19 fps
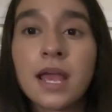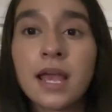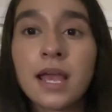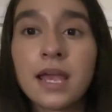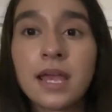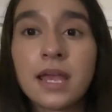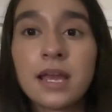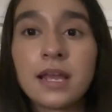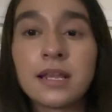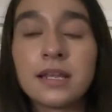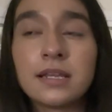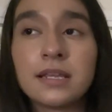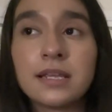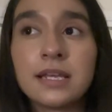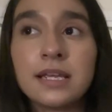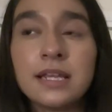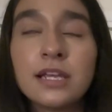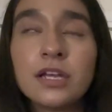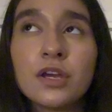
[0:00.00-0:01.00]
and
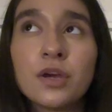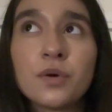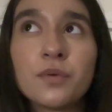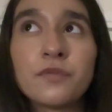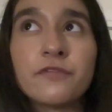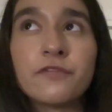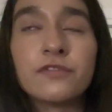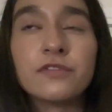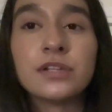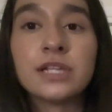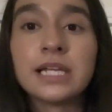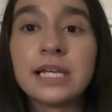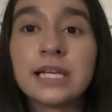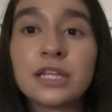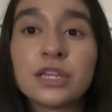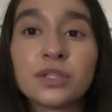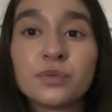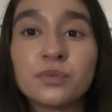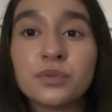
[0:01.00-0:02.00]
he didn't go fully
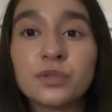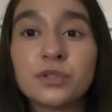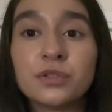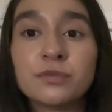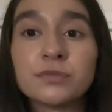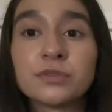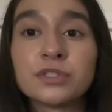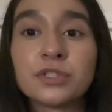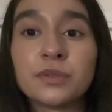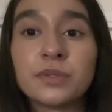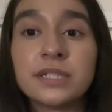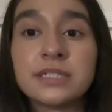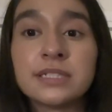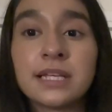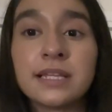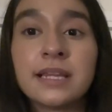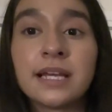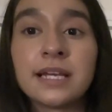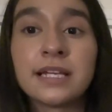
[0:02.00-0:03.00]
in the room so he
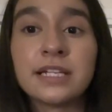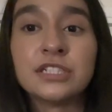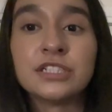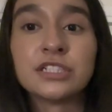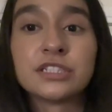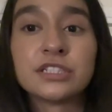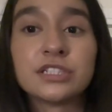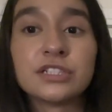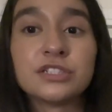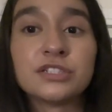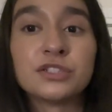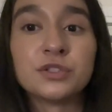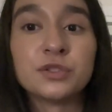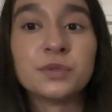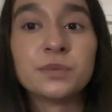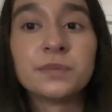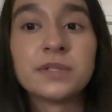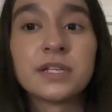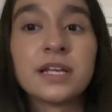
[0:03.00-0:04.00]
said that he just
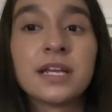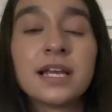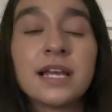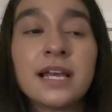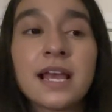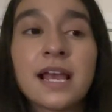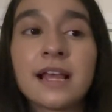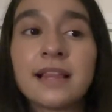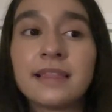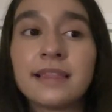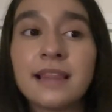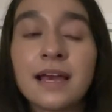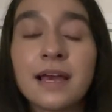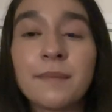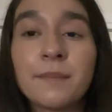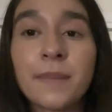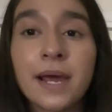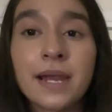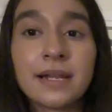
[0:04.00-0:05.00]
assumed
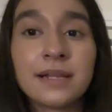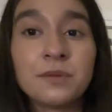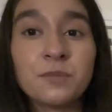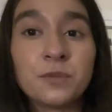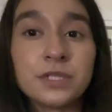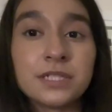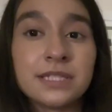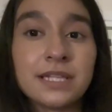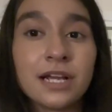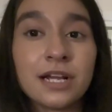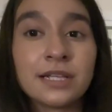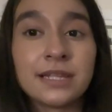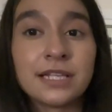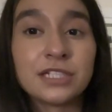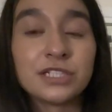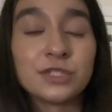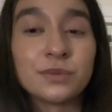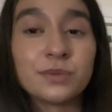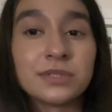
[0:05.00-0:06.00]
that Madeleine was there and
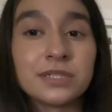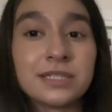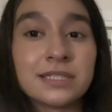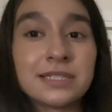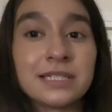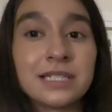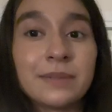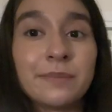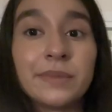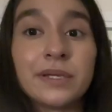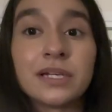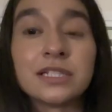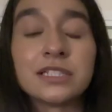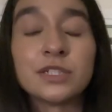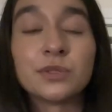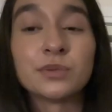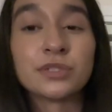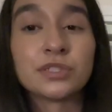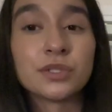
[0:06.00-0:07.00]
that she was asleep
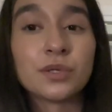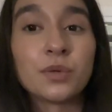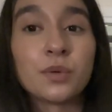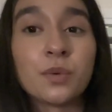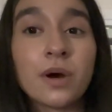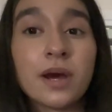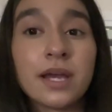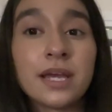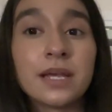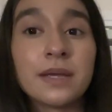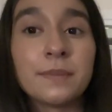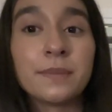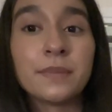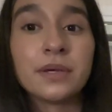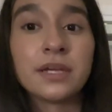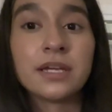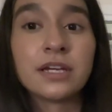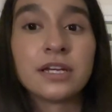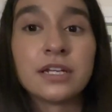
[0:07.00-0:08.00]
because it was so quiet
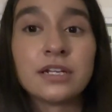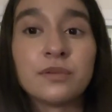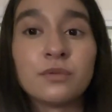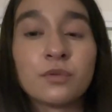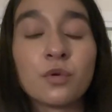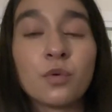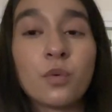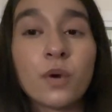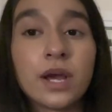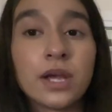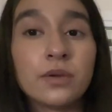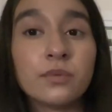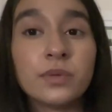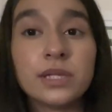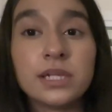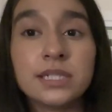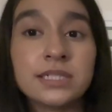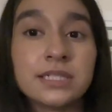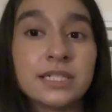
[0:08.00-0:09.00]
but he couldn't quite
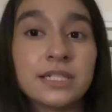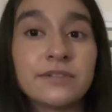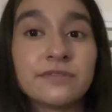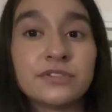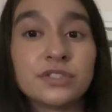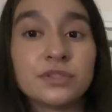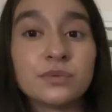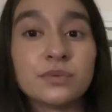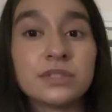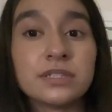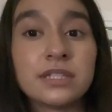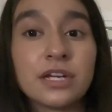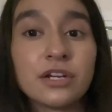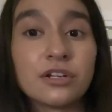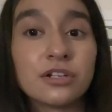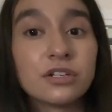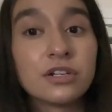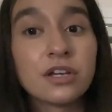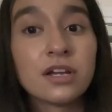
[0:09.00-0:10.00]
really see if she was
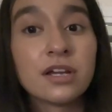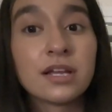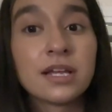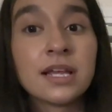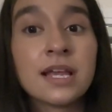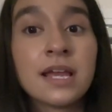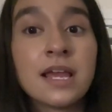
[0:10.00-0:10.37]
there or not